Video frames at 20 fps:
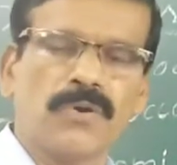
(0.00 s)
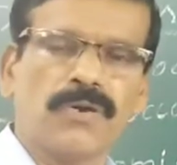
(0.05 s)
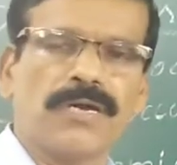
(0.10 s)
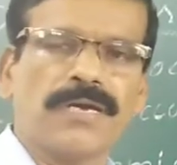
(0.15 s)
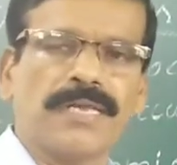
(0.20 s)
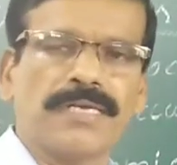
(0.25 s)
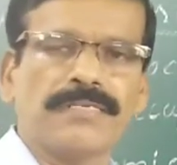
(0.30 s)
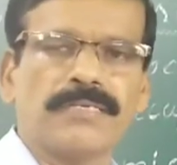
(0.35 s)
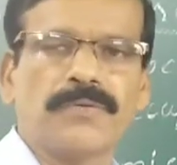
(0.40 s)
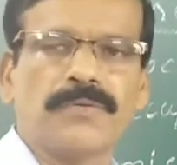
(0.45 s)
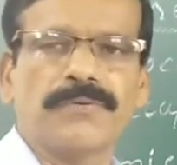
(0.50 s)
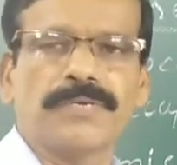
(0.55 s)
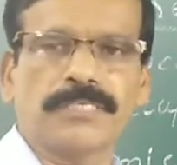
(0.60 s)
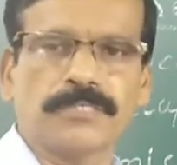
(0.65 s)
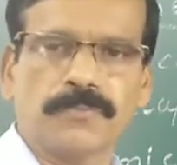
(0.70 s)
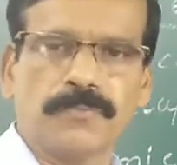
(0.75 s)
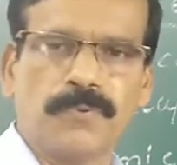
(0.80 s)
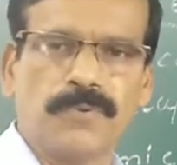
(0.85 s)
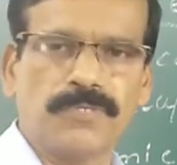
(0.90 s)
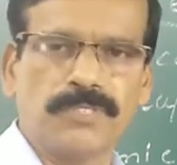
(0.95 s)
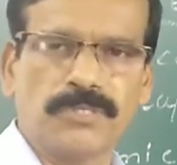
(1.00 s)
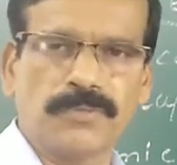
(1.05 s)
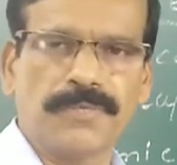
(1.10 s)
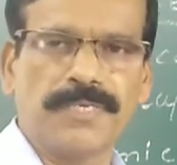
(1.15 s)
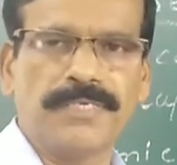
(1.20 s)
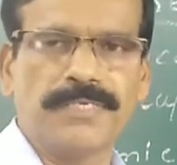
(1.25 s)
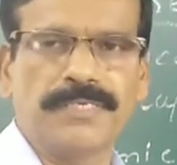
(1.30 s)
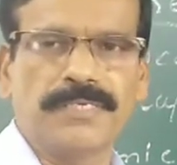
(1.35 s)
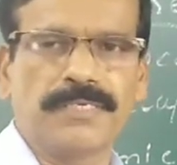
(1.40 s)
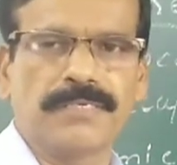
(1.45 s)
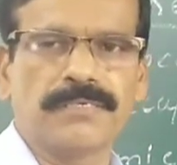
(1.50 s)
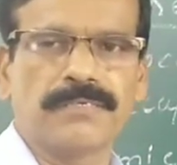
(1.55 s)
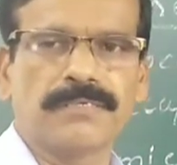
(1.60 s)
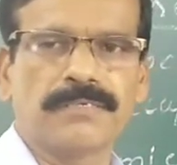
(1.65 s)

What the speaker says: no collective responsibility